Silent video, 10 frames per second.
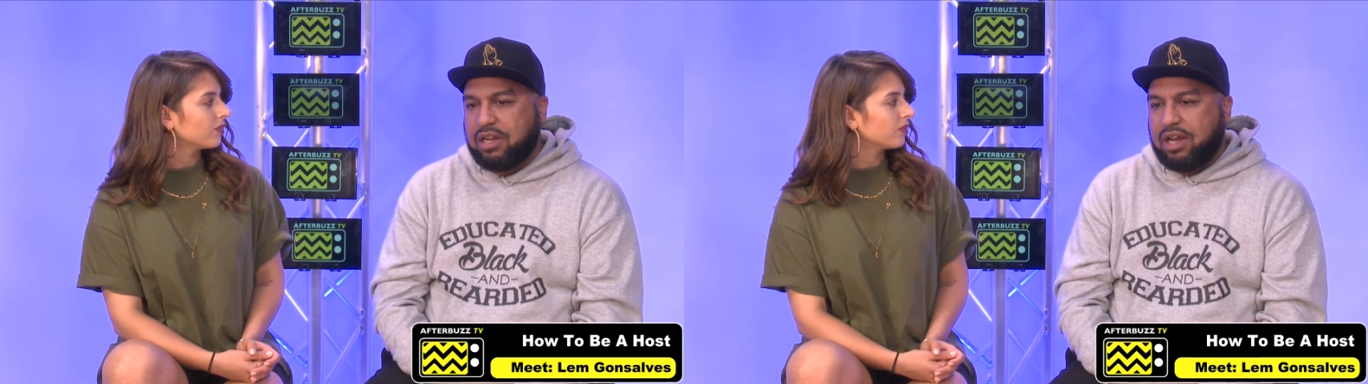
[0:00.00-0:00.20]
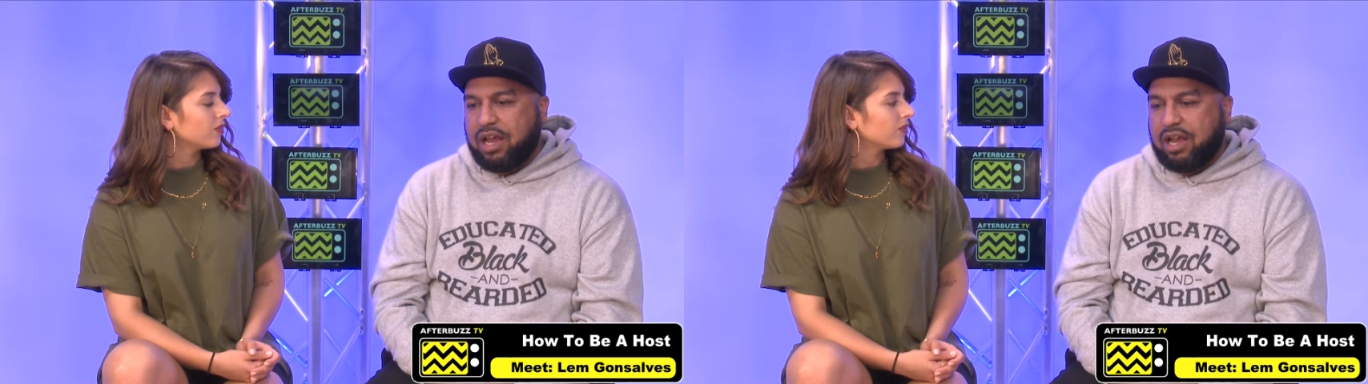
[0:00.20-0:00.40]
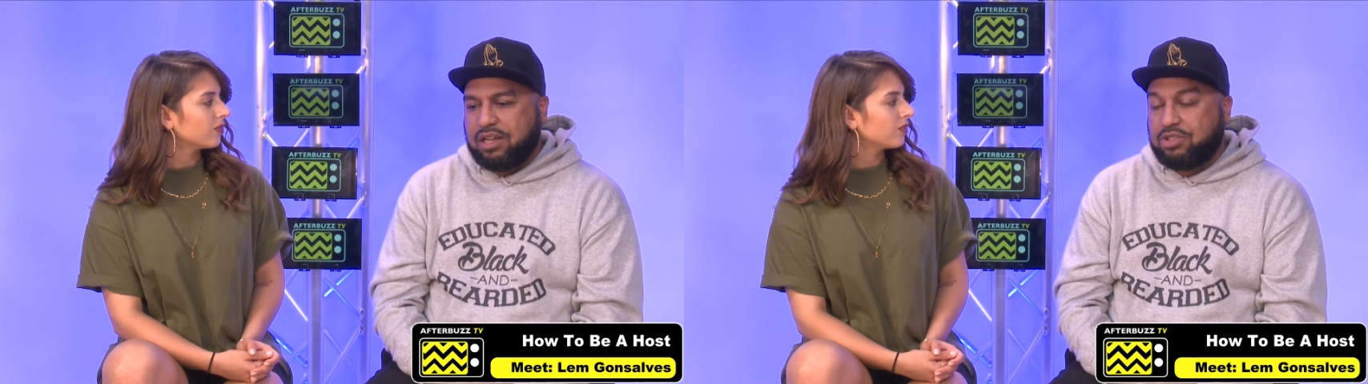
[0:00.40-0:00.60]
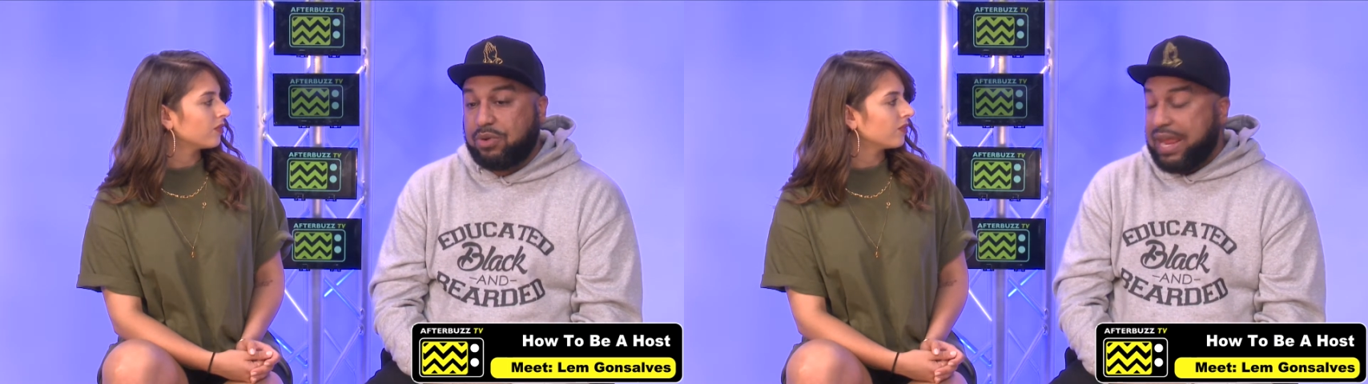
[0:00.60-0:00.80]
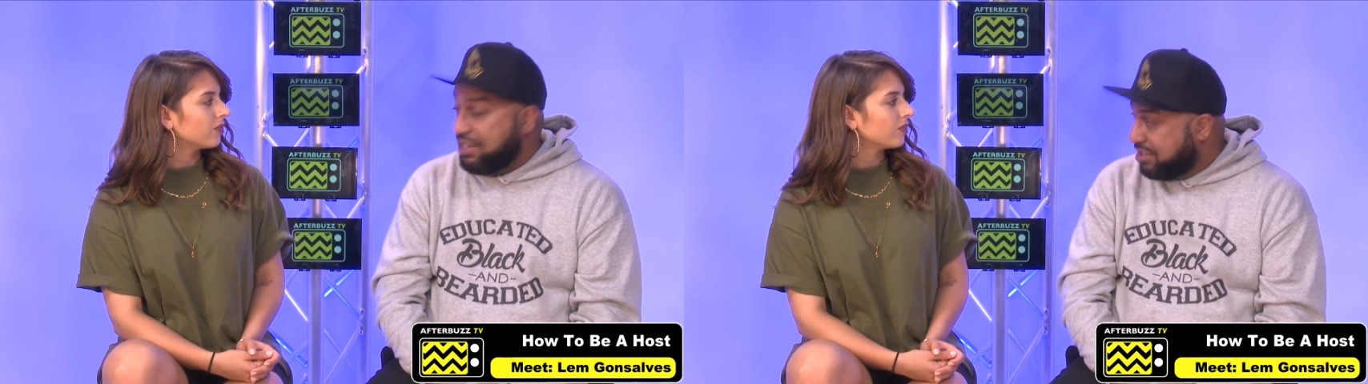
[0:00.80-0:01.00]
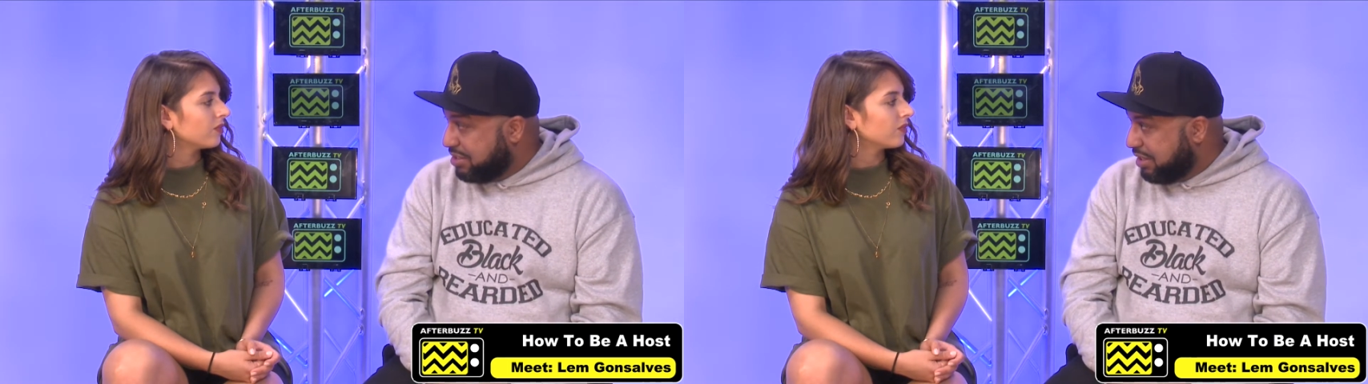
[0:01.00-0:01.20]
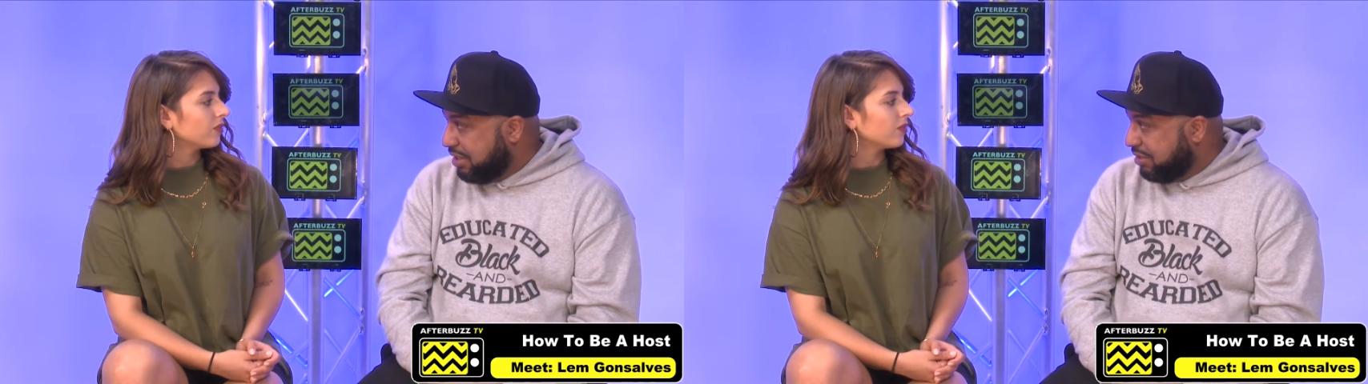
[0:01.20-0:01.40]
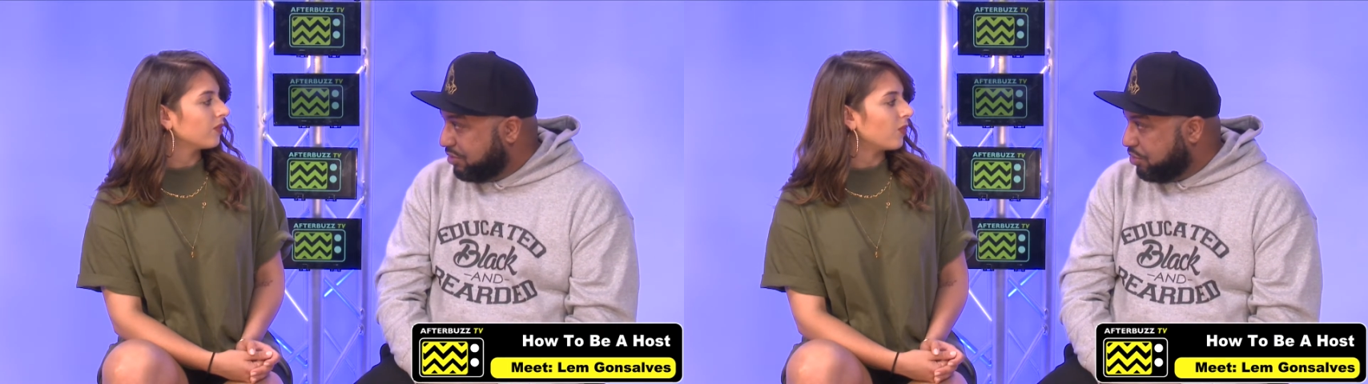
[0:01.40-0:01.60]
Speaker 1: uh, to an agency
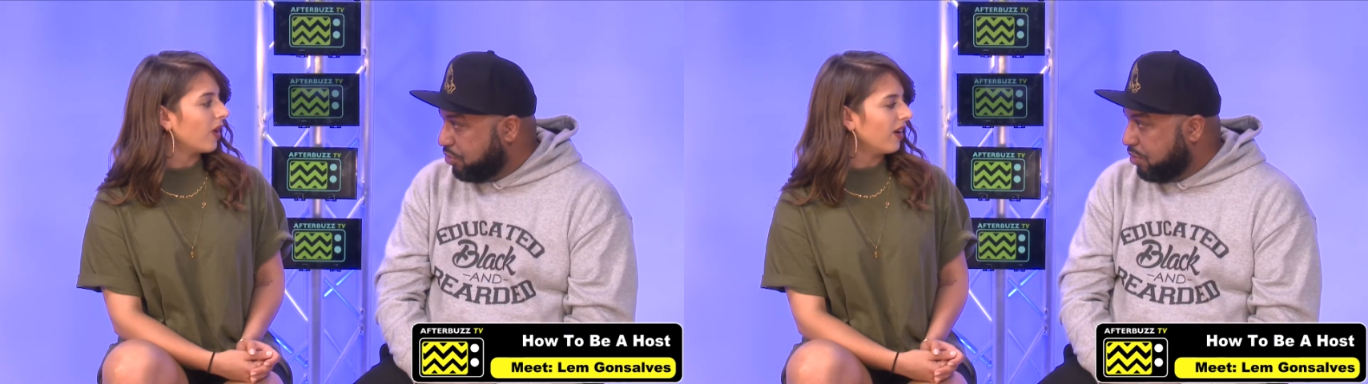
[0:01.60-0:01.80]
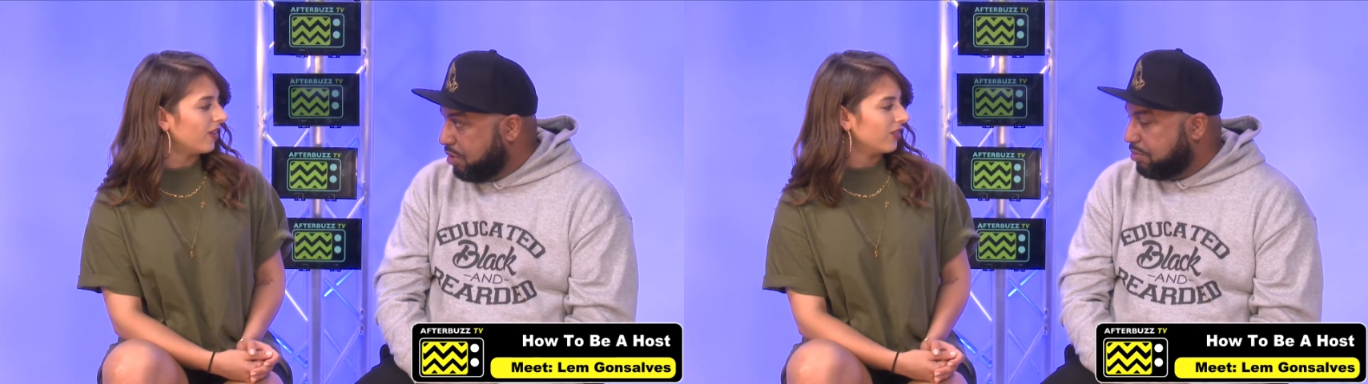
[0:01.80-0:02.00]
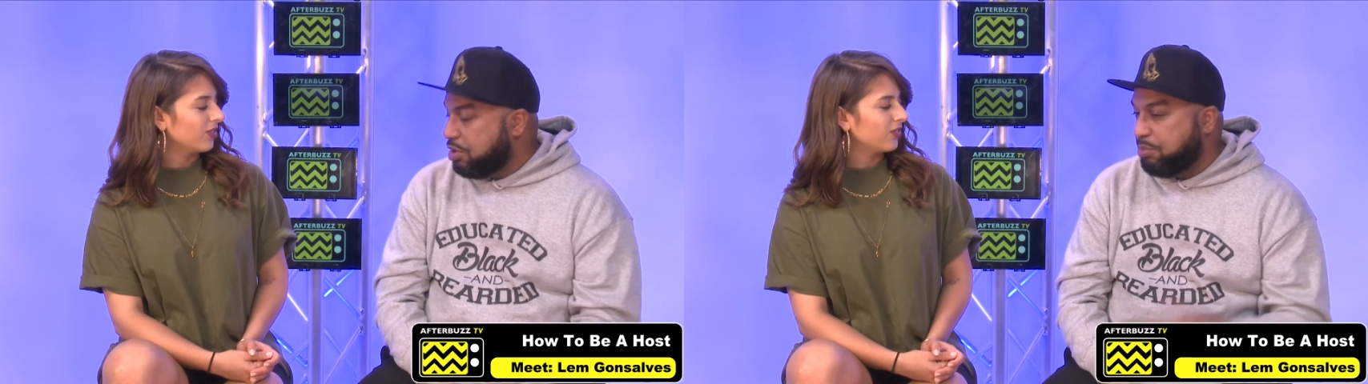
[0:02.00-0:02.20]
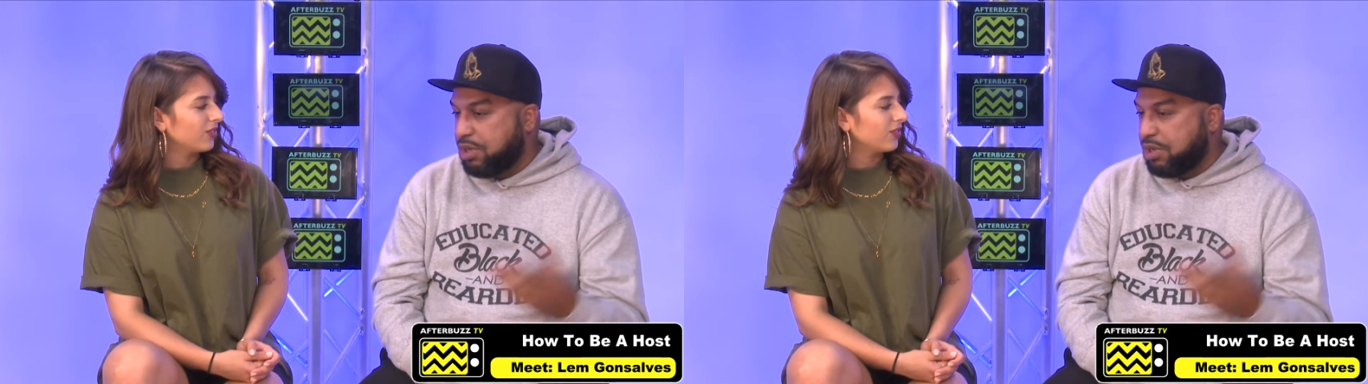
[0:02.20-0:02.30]
to wow. to book